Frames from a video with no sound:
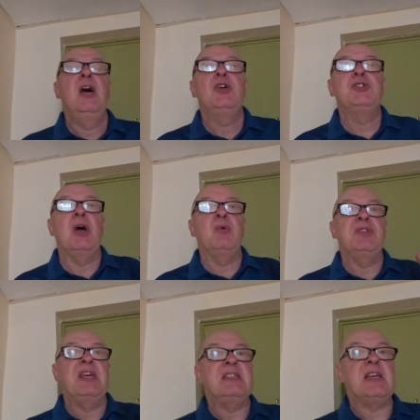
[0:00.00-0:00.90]
So
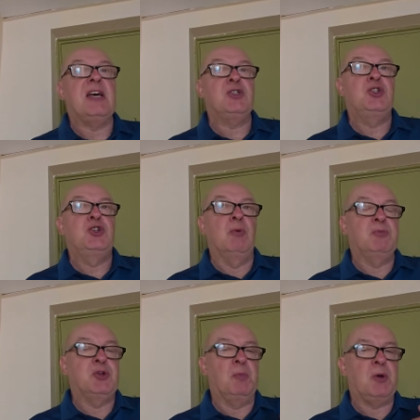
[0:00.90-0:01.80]
this has
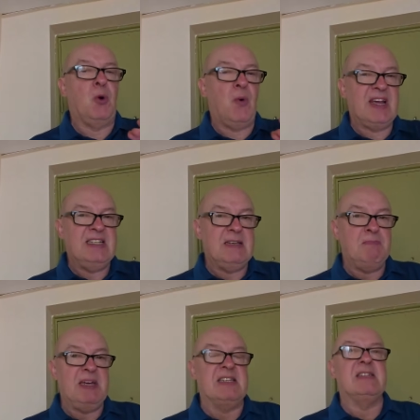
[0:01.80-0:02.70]
jumped up quite a
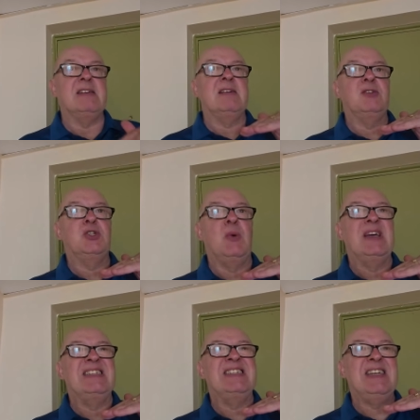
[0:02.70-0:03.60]
bit, so
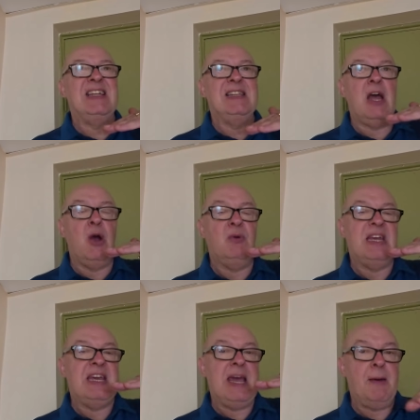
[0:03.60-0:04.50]
I still
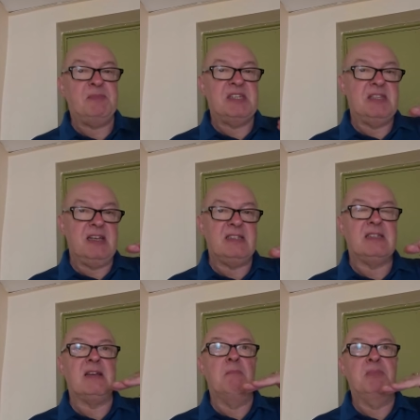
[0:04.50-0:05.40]
only kept
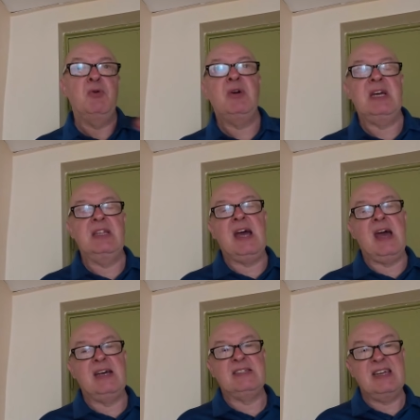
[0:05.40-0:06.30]
this booking
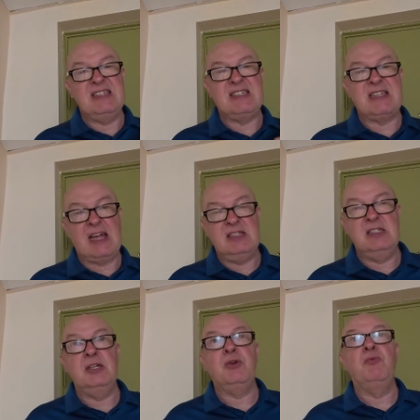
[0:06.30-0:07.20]
as a
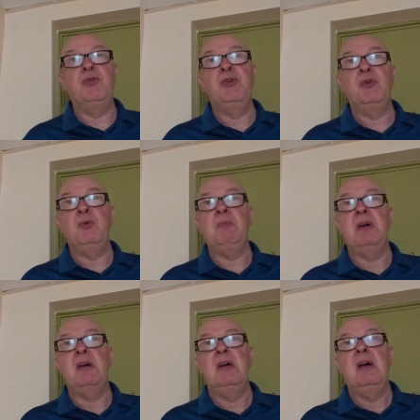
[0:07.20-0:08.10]
standard room,
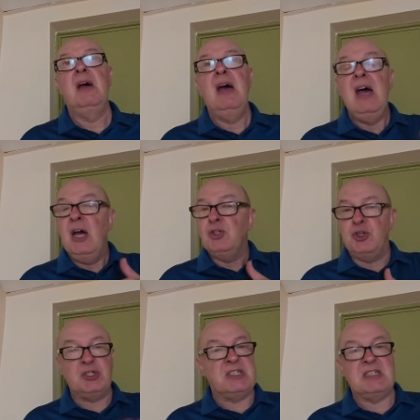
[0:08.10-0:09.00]

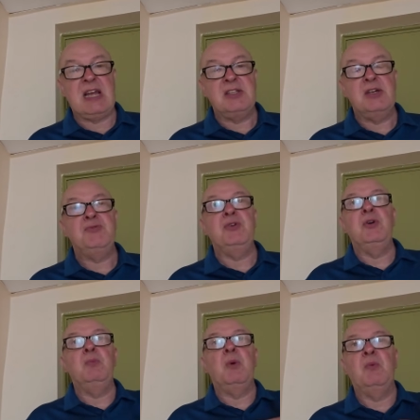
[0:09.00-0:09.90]
just a standard
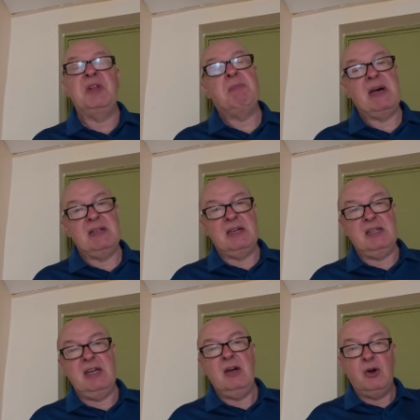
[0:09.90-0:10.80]
room with a
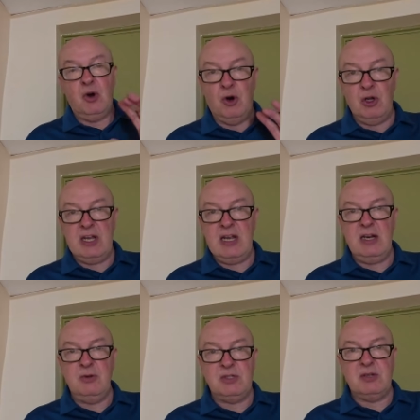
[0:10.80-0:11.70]
balcony, all
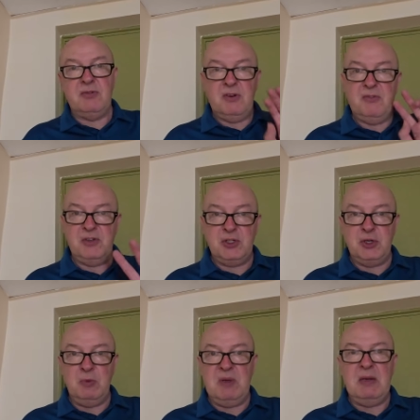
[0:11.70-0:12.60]
inclusive for
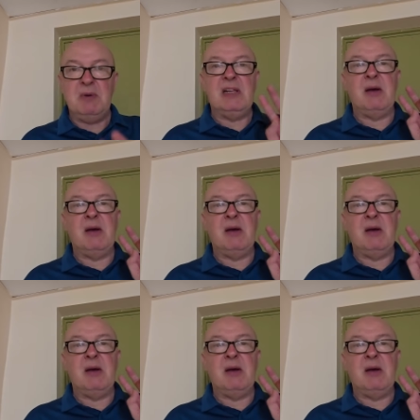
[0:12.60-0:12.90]
2 people.